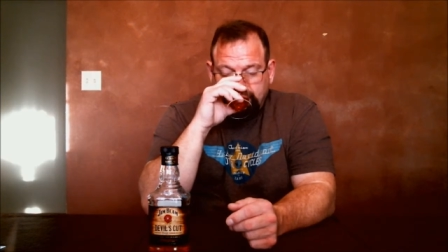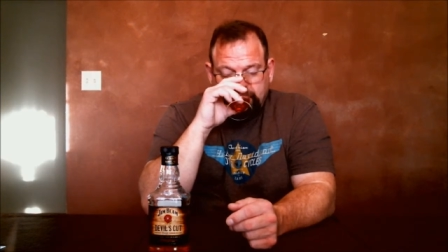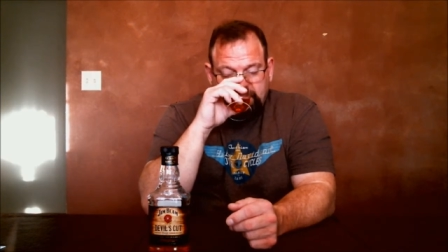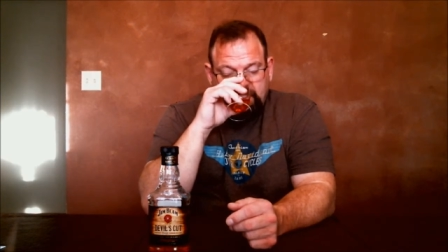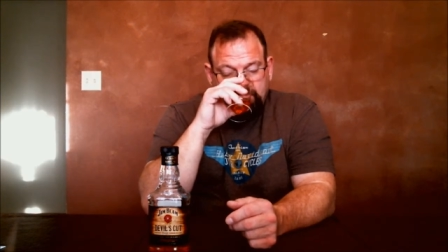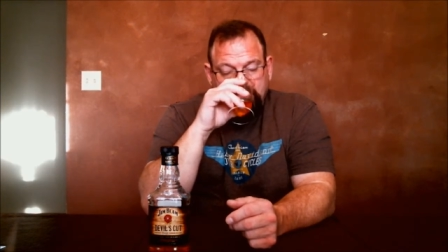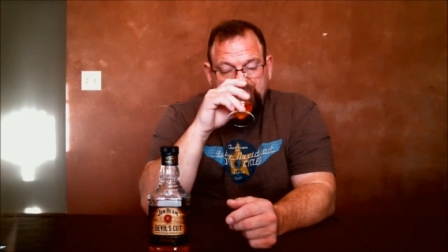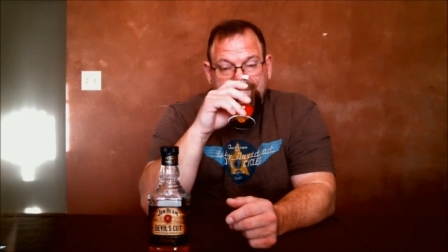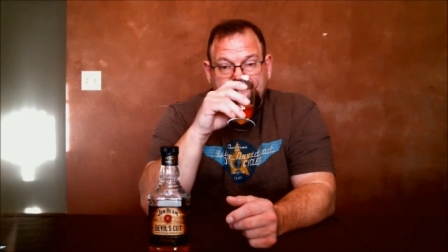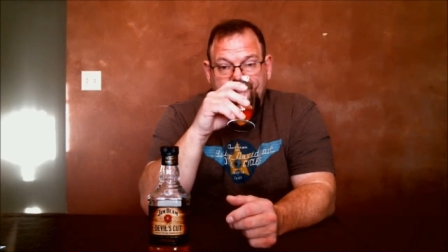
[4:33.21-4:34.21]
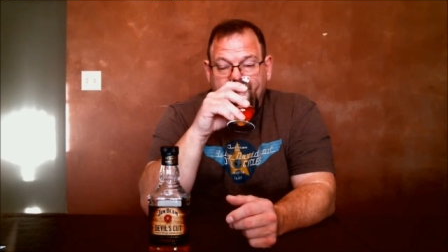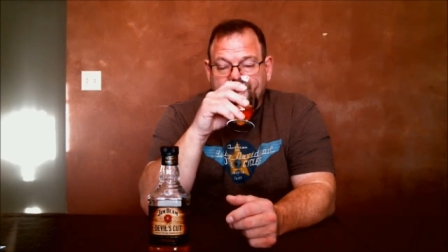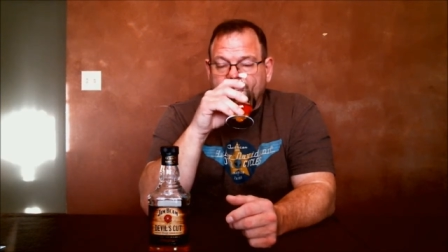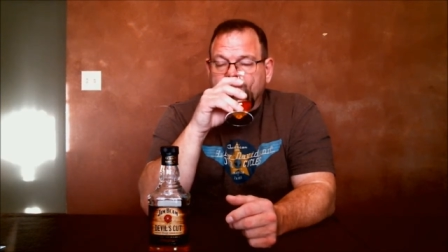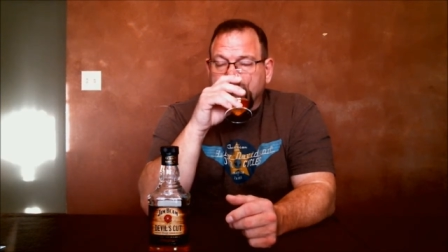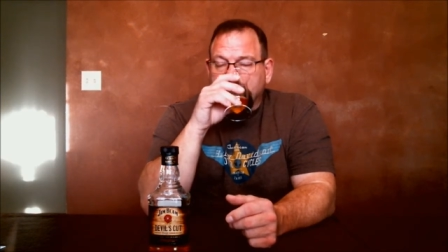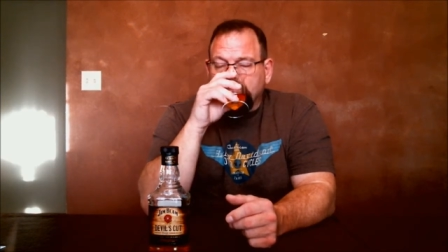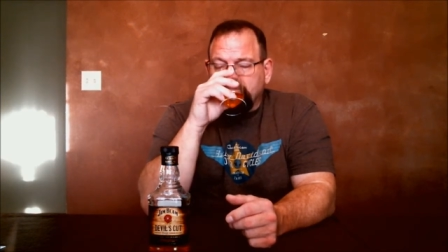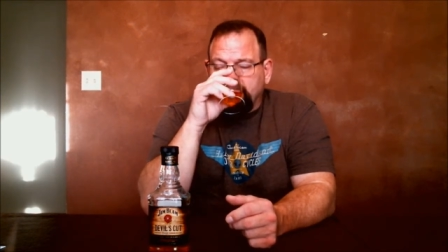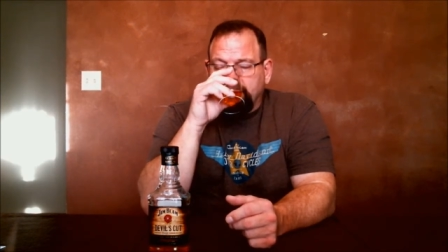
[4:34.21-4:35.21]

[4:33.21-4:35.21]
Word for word: This was designed to get the wood.